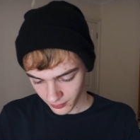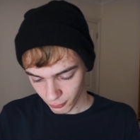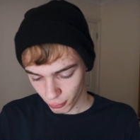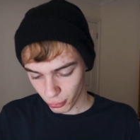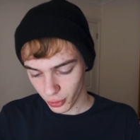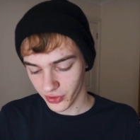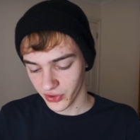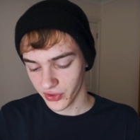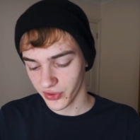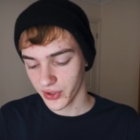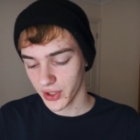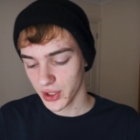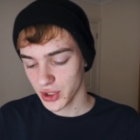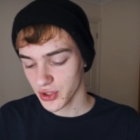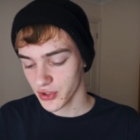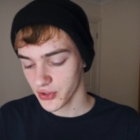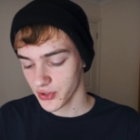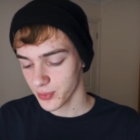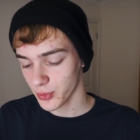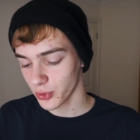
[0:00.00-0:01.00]

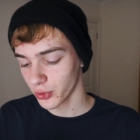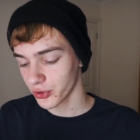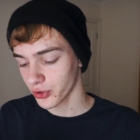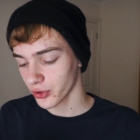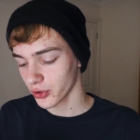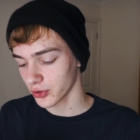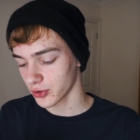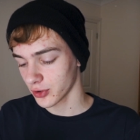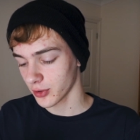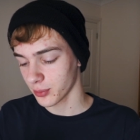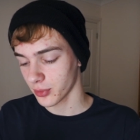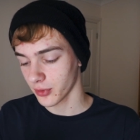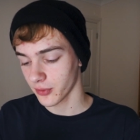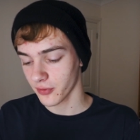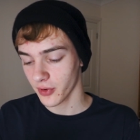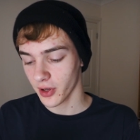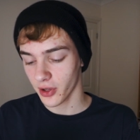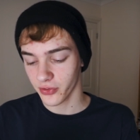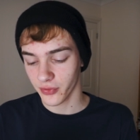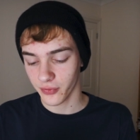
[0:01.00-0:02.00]
Presentation, small talk, top
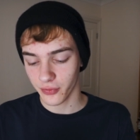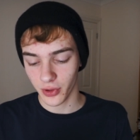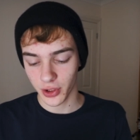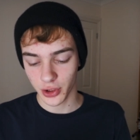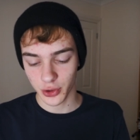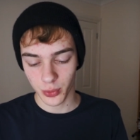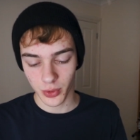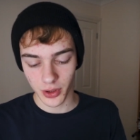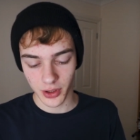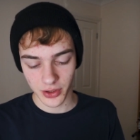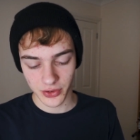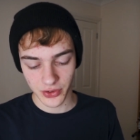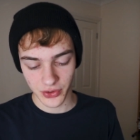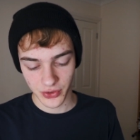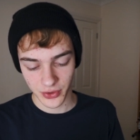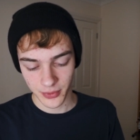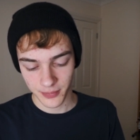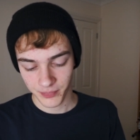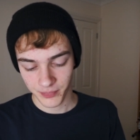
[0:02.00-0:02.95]
1000 French words,